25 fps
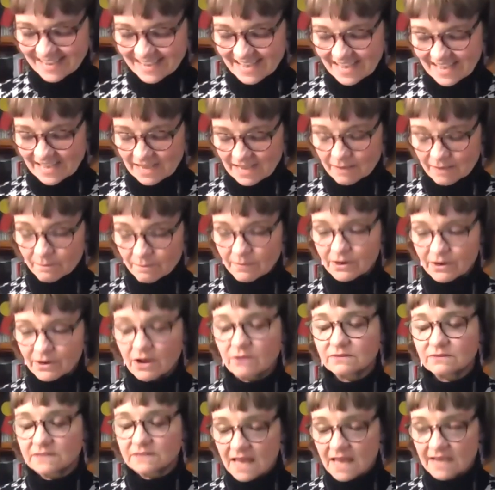Um, but
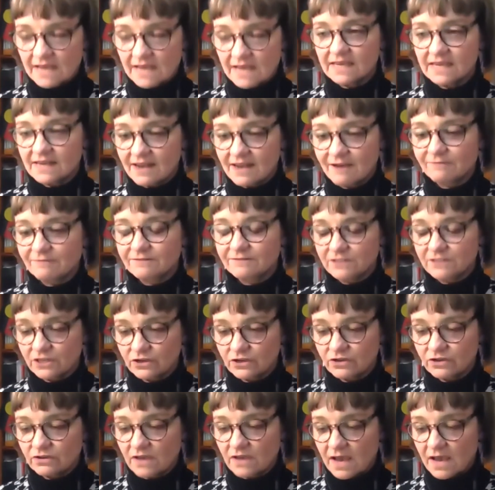I was lucky enough to
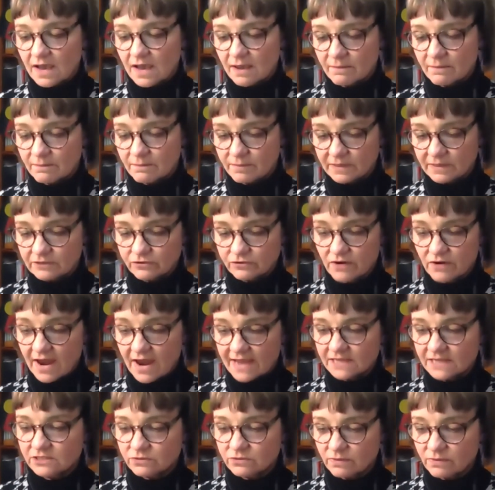um, be
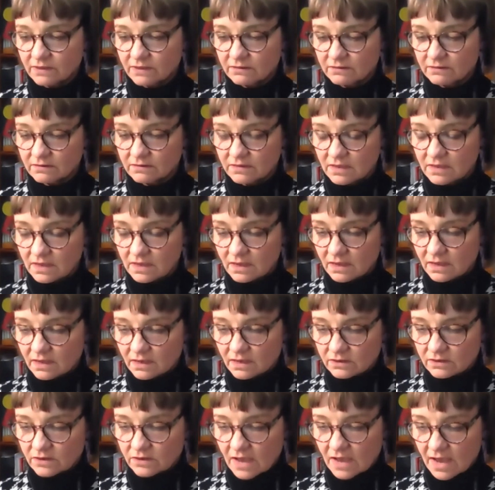trained with
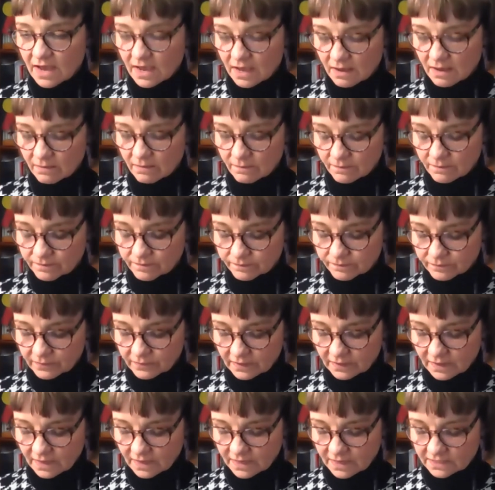um,
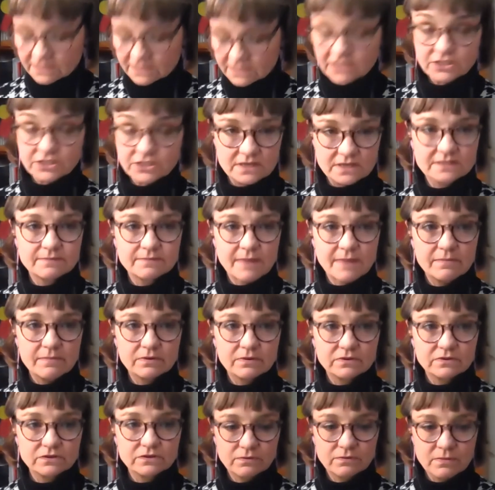Indigenous
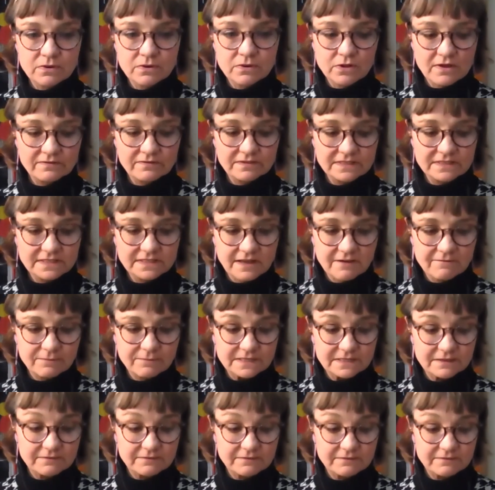peoples from all over the South
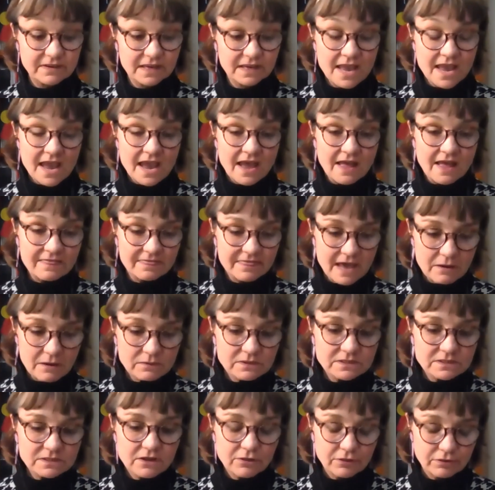Pacific. And
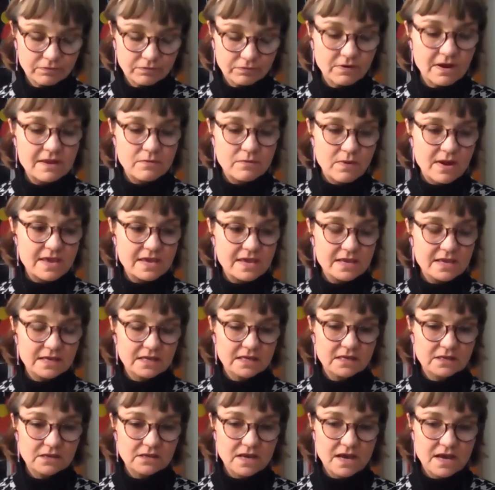that was a
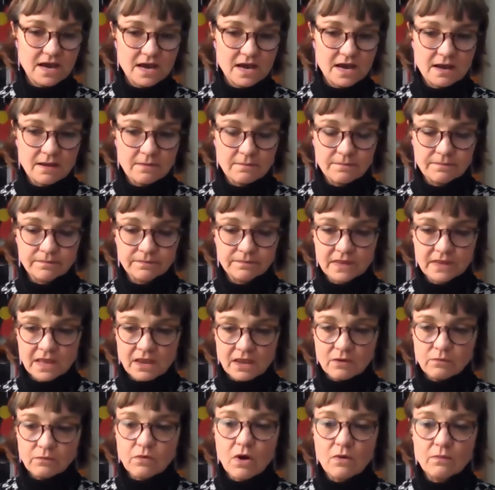three-week, um,
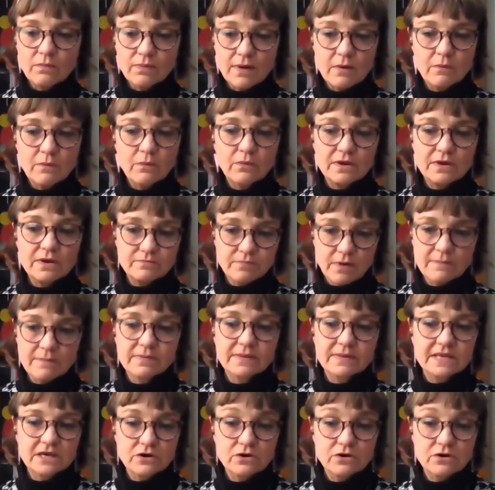what pro- we'd
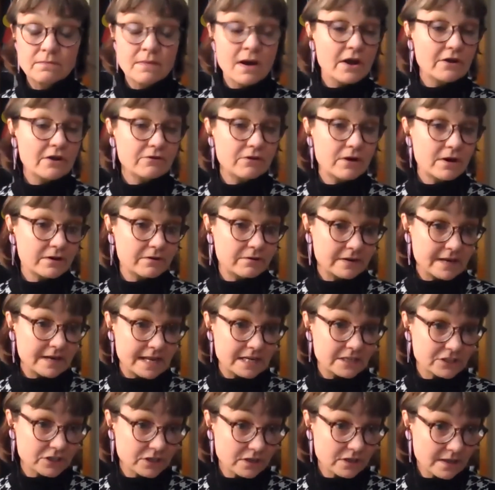probably call
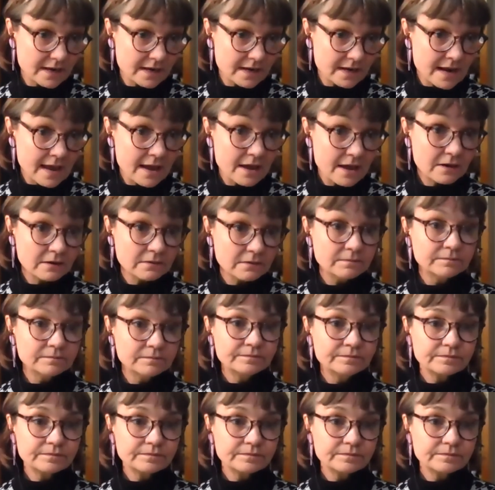micro-credentialing now.